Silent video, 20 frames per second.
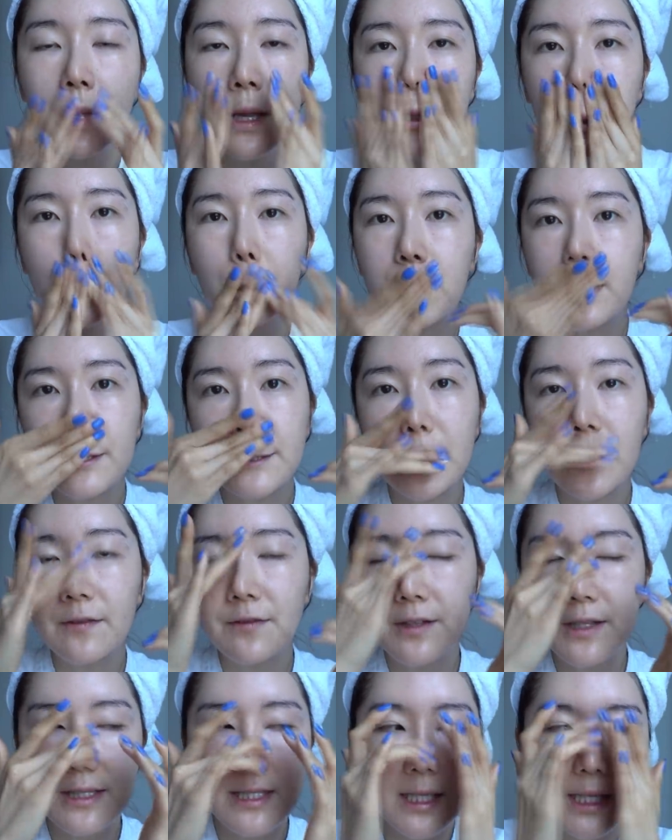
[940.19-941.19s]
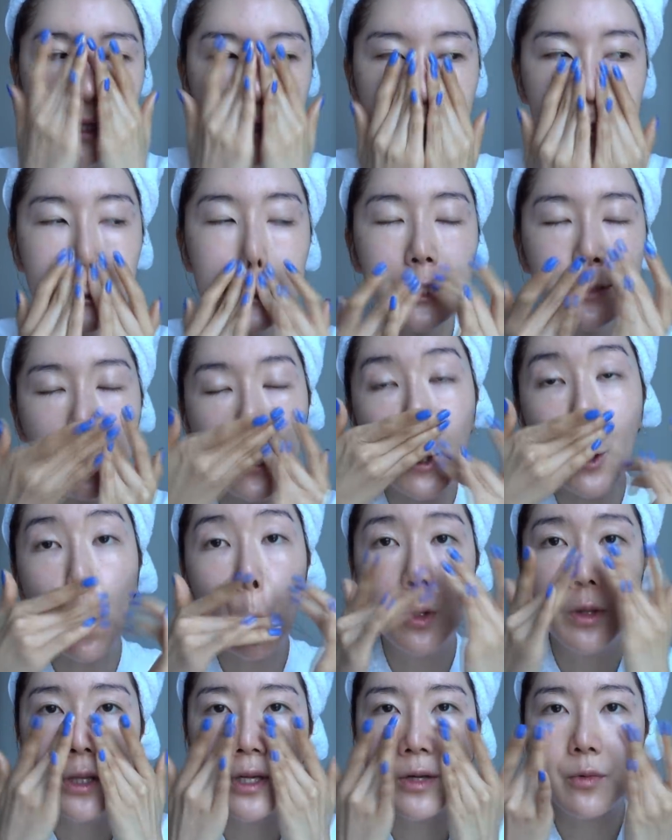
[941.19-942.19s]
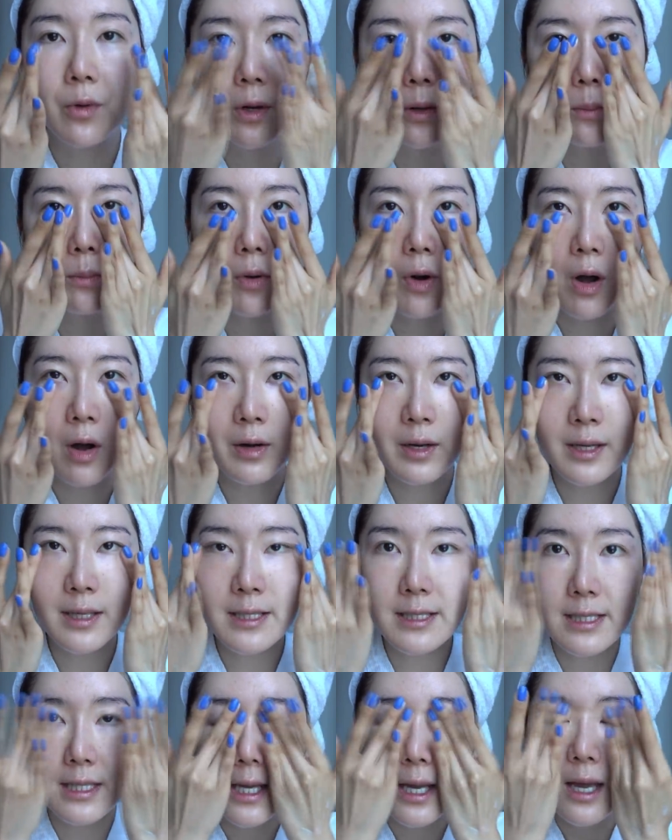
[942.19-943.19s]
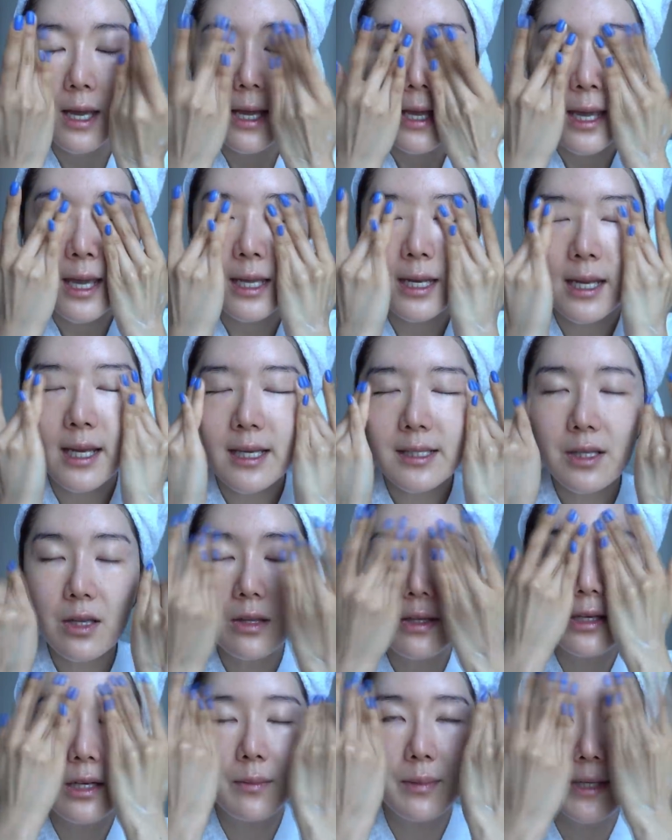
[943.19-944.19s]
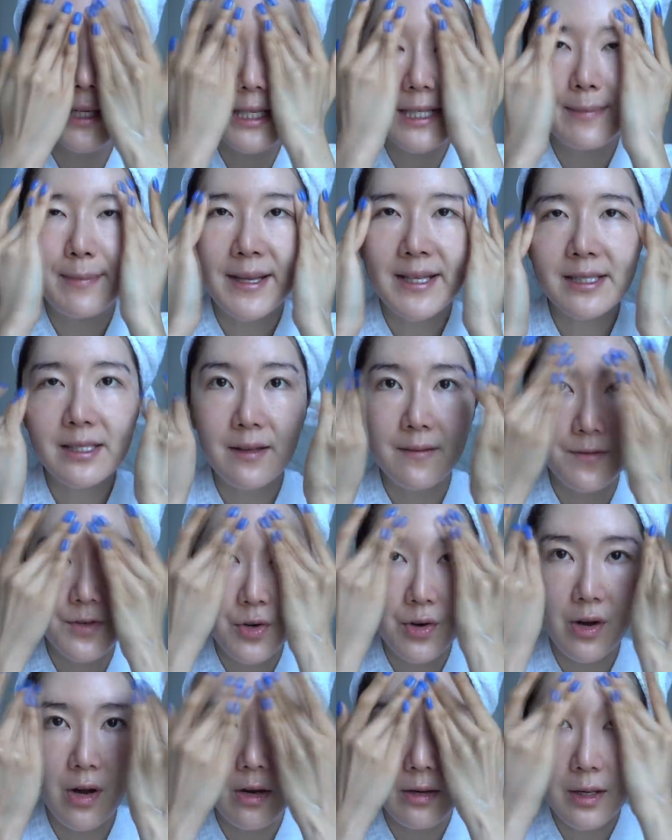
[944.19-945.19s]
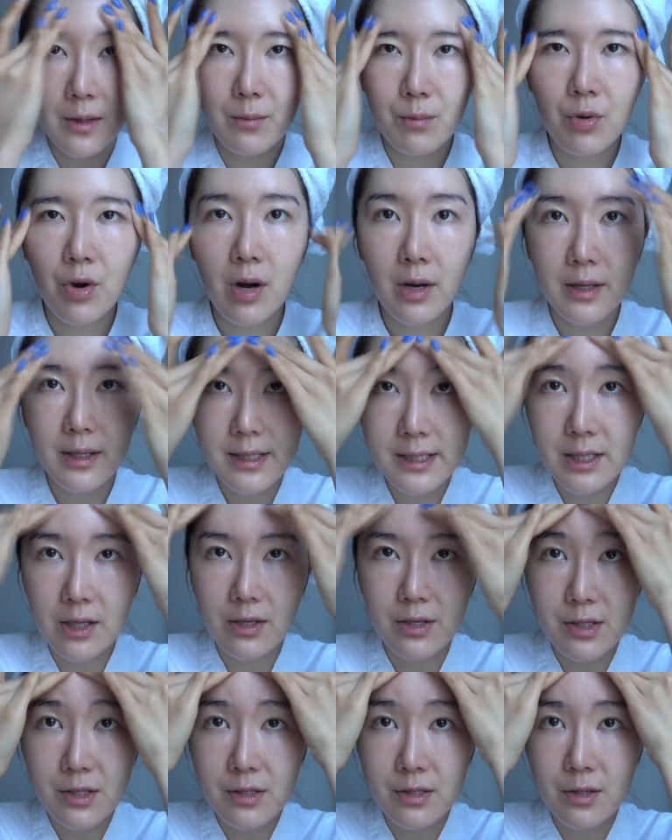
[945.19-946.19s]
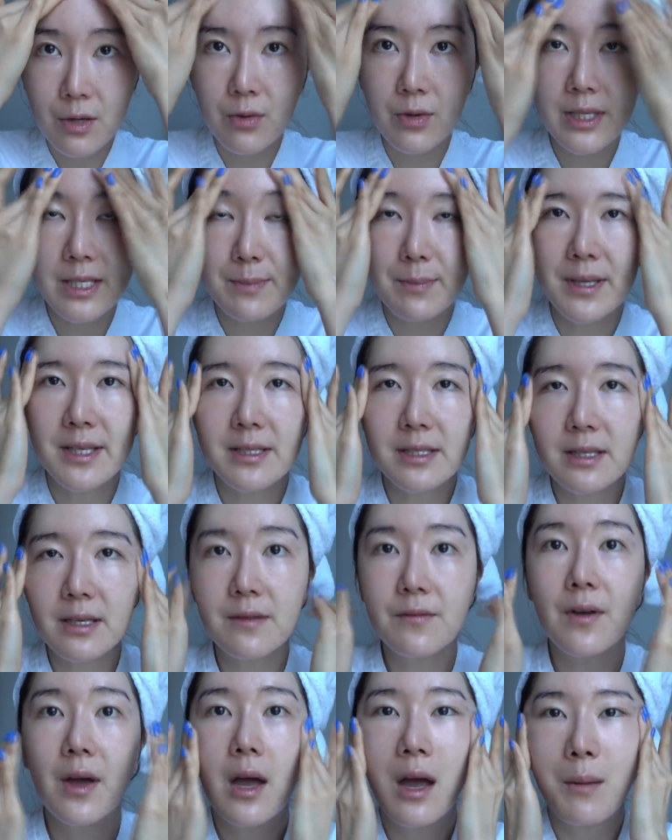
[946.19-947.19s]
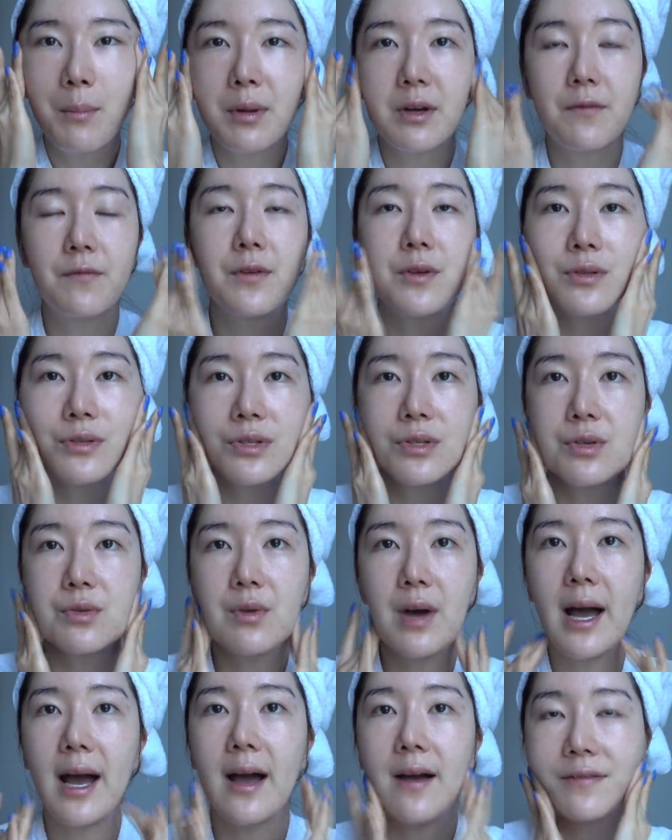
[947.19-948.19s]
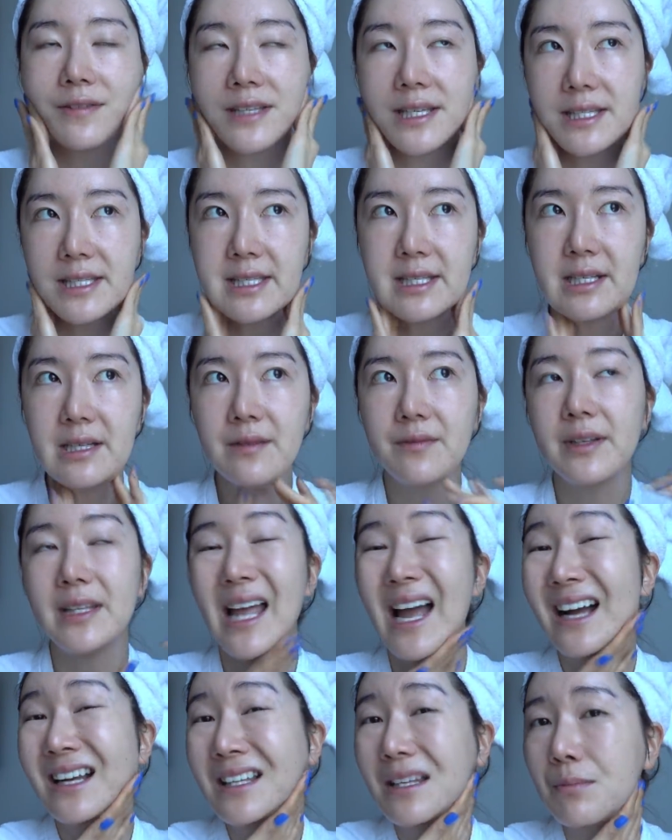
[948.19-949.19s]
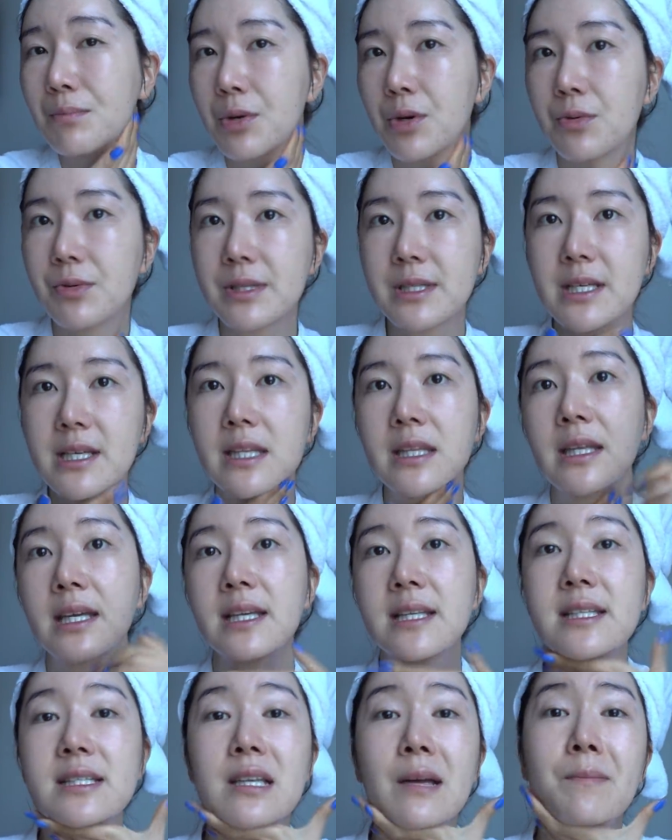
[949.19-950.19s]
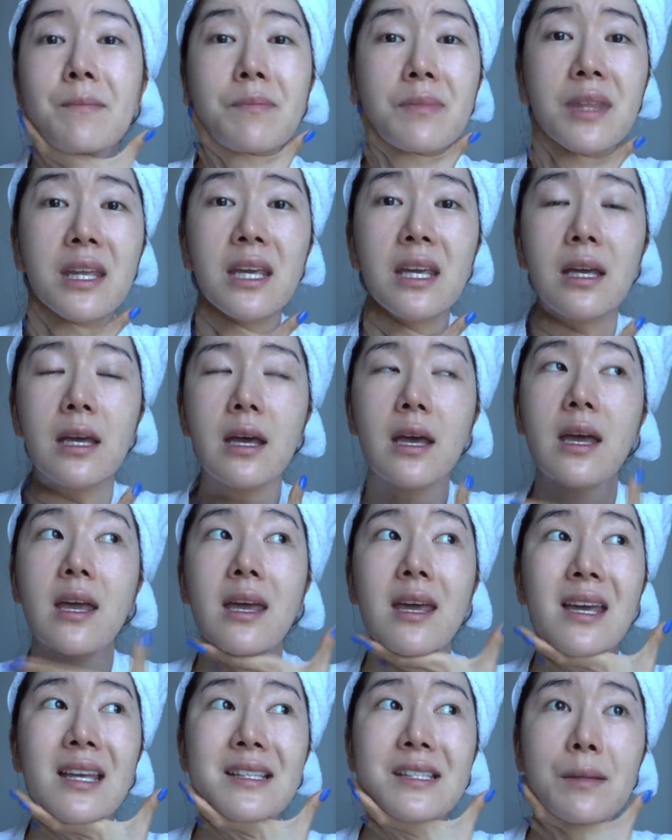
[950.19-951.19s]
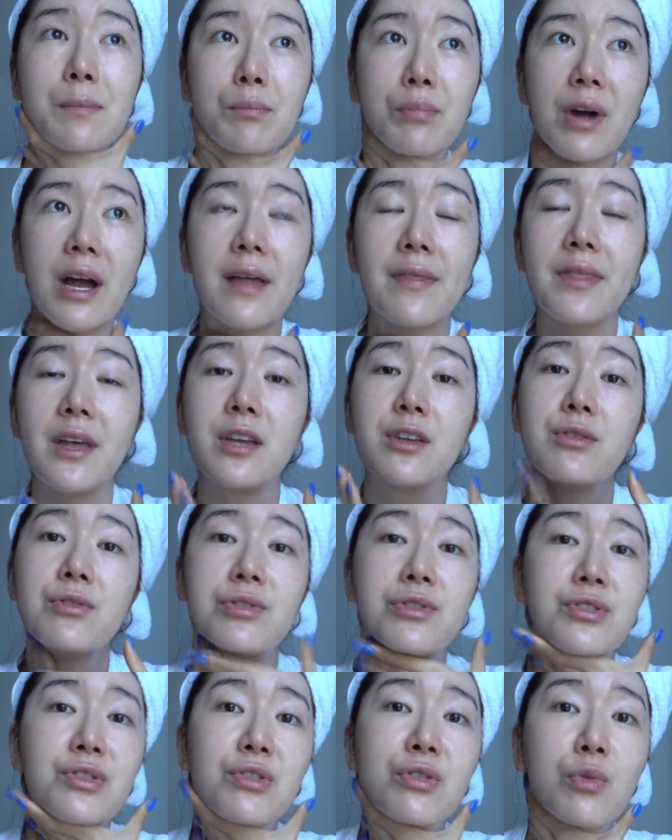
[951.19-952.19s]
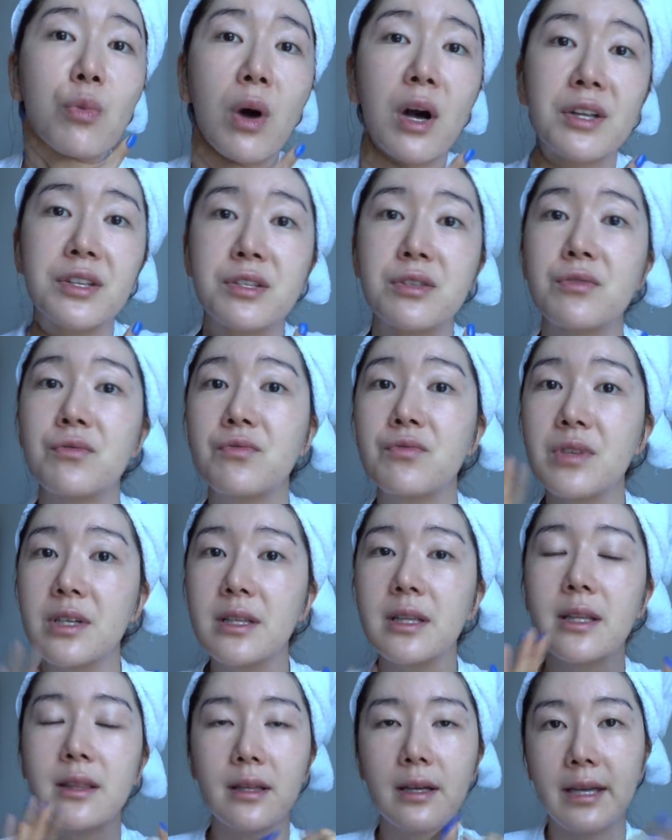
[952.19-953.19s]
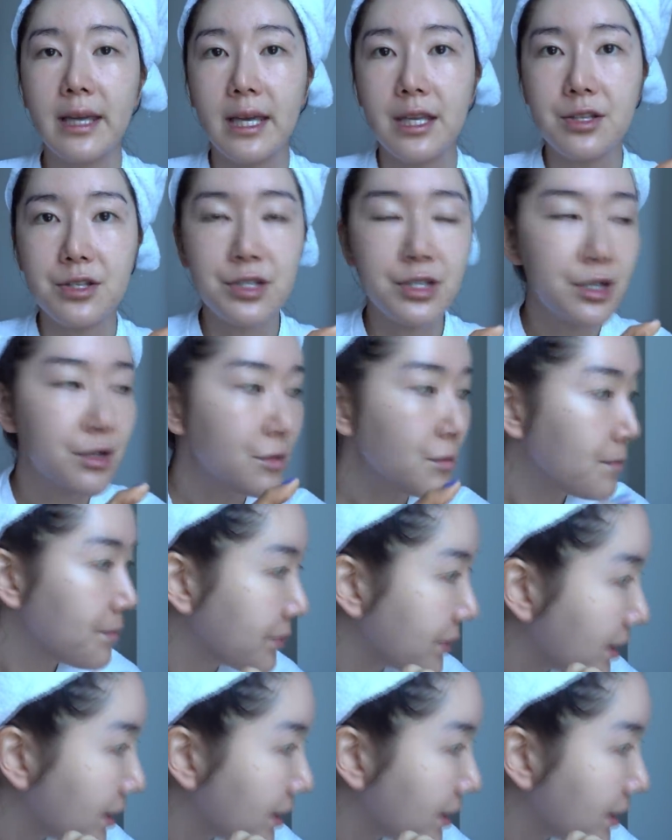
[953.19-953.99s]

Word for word: And I could definitely say that this is my holy grail product. It is a little bit expensive. Triotic products are so expensive, but if you do have sensitive and acne prone skin, it's a brand that you do want to really look into.